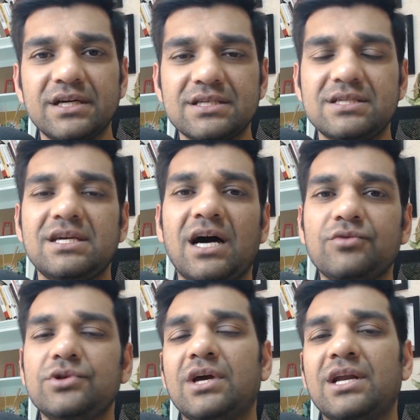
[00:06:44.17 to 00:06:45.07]
see how
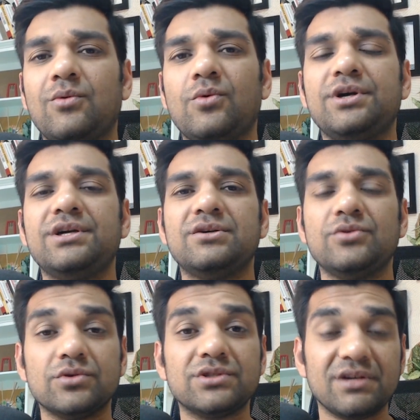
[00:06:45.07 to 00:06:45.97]
you can avoid
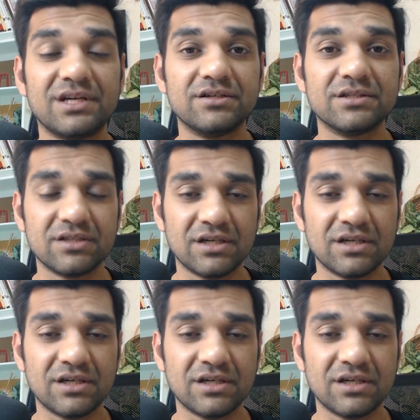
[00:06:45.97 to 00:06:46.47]
those triggers